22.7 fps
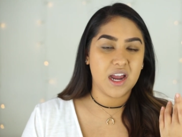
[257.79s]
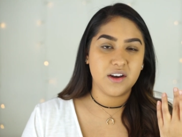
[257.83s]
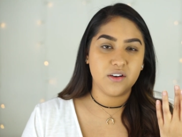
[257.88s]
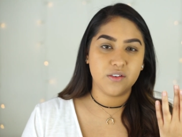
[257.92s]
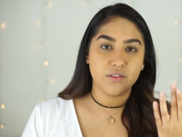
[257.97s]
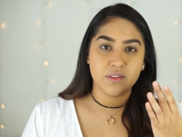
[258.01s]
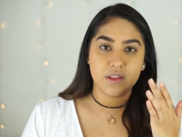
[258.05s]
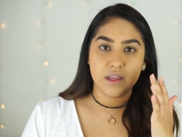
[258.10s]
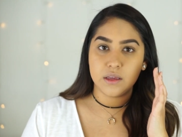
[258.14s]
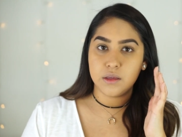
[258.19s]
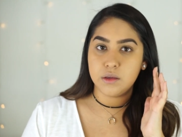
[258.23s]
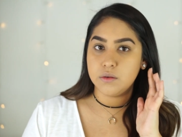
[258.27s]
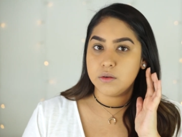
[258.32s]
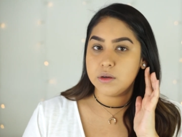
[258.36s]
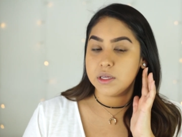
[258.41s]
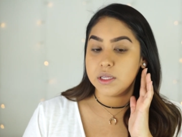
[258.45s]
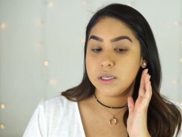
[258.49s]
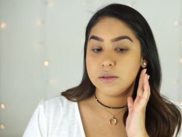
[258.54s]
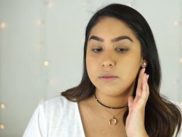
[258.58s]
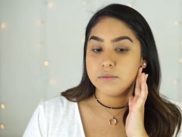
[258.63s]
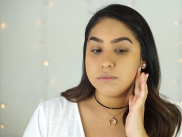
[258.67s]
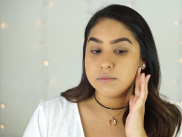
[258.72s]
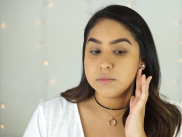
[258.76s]
I don't think you
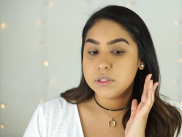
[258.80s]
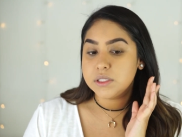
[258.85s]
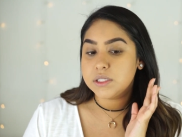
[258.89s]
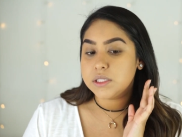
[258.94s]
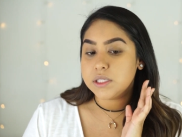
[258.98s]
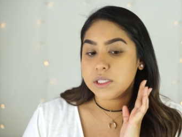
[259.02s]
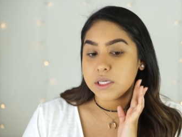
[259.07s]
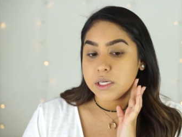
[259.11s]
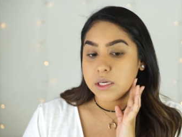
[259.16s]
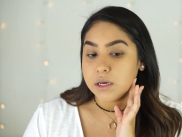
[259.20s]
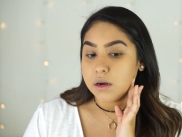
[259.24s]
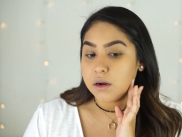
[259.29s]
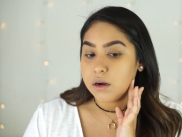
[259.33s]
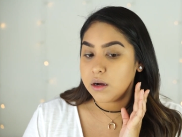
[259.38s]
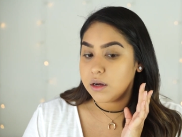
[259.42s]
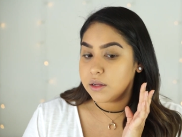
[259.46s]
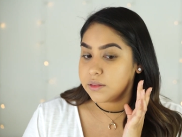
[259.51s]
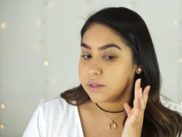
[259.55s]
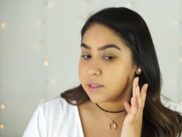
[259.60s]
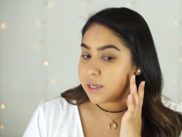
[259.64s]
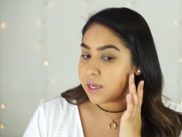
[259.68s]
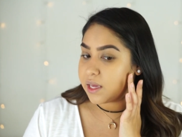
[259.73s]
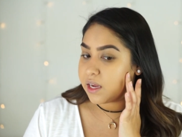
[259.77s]
could see
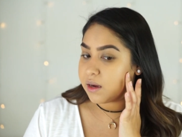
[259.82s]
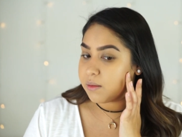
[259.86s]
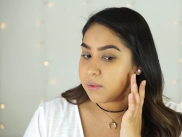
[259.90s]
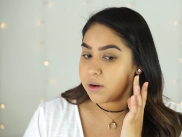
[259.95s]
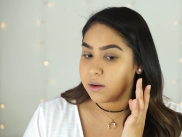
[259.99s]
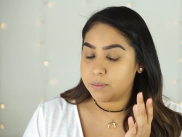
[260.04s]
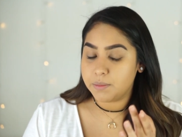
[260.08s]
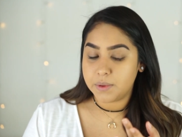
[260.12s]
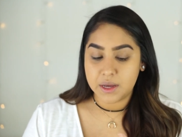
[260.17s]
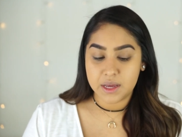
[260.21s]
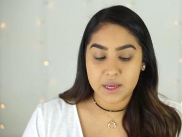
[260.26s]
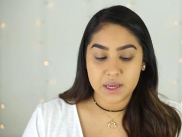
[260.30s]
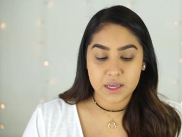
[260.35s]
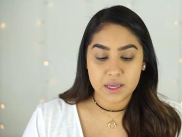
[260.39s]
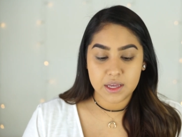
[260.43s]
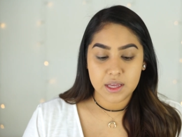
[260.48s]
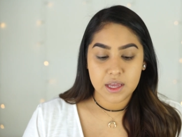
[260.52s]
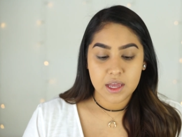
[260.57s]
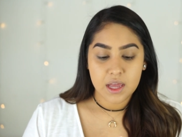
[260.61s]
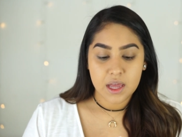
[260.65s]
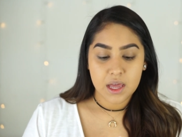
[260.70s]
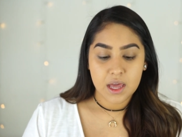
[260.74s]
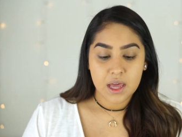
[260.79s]
on the camera,
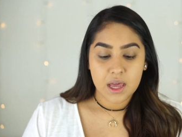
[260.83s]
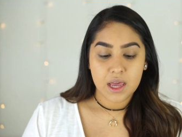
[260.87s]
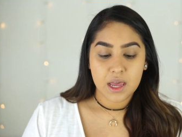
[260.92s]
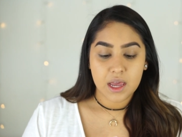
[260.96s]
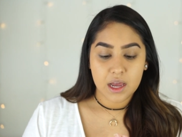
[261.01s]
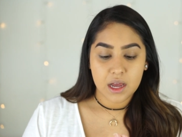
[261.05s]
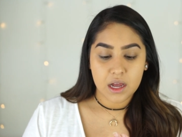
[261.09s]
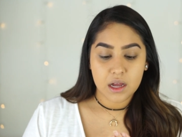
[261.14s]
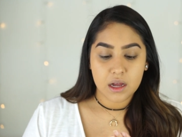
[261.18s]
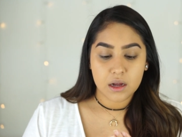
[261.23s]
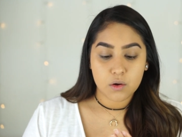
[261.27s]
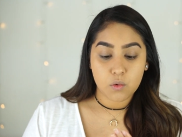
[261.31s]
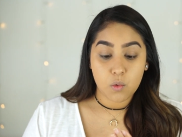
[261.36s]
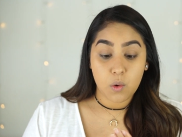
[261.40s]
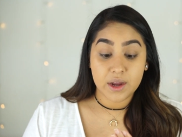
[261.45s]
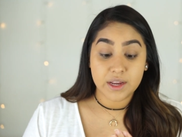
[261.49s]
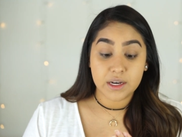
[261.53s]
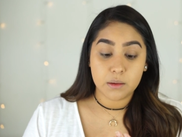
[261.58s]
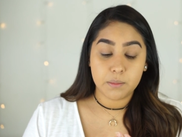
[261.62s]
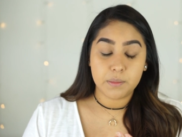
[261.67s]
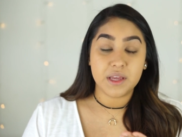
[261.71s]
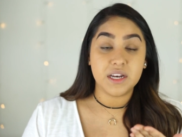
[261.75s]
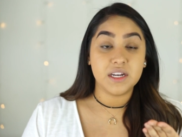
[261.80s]
but
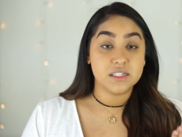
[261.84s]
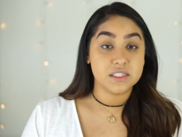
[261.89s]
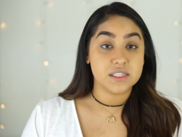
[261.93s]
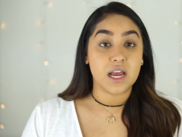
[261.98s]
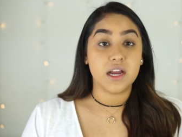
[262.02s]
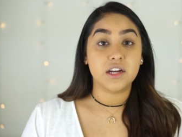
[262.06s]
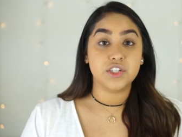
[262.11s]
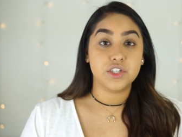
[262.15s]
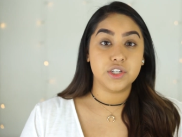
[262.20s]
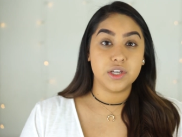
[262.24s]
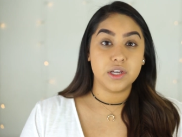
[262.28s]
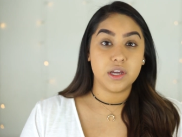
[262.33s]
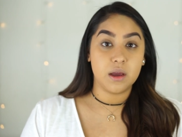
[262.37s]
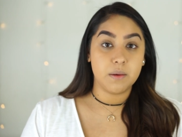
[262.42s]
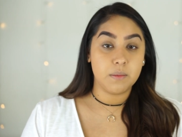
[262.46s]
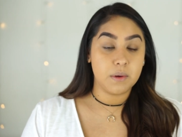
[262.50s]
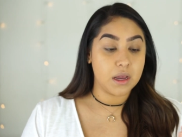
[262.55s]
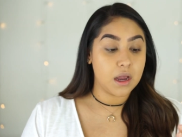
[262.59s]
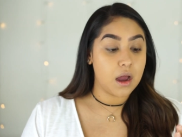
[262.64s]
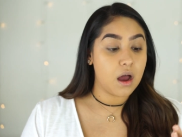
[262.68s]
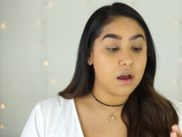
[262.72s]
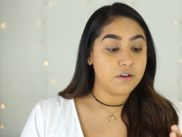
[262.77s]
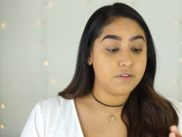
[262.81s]
quite a bit is actually
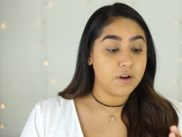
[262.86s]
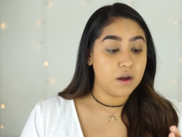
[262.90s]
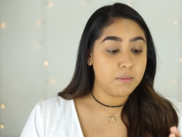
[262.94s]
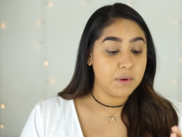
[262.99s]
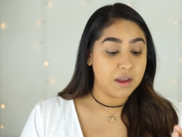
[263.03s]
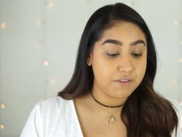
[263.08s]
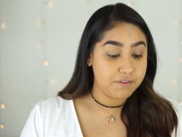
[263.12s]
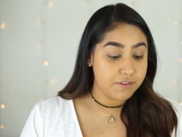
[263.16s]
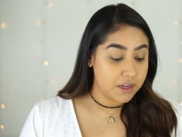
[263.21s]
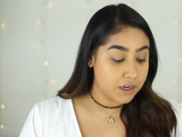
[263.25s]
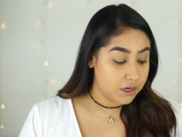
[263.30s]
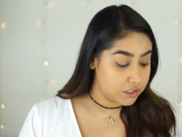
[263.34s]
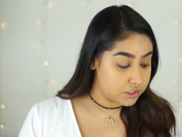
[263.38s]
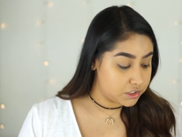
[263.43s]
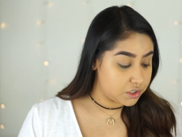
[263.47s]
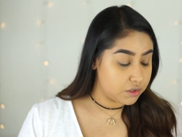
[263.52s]
coming off on my finger.